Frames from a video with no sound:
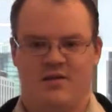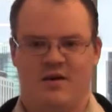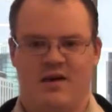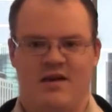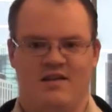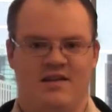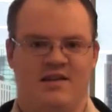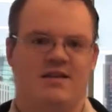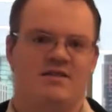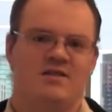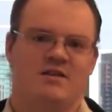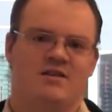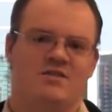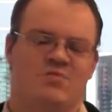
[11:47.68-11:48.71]
And
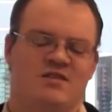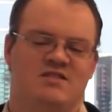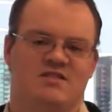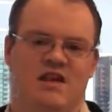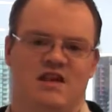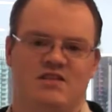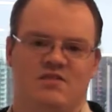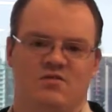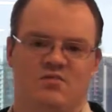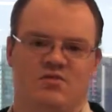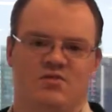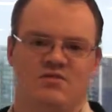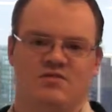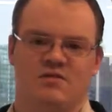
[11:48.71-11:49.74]
his presentation
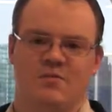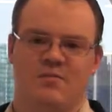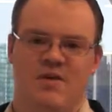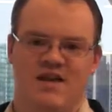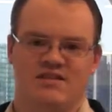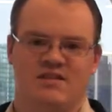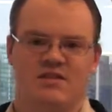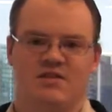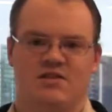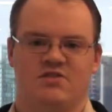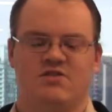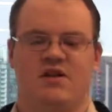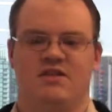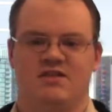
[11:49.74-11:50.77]
was basically
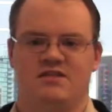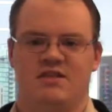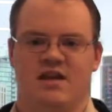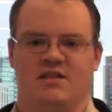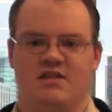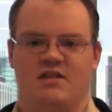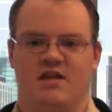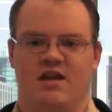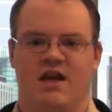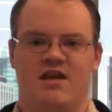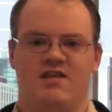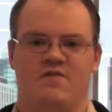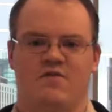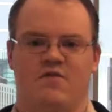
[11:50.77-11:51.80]
trying to say that
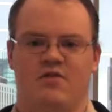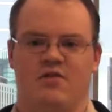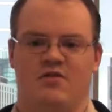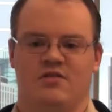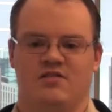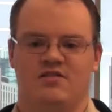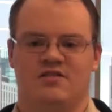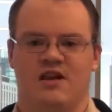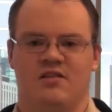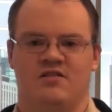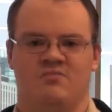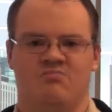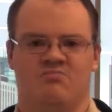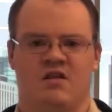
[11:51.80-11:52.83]
the sun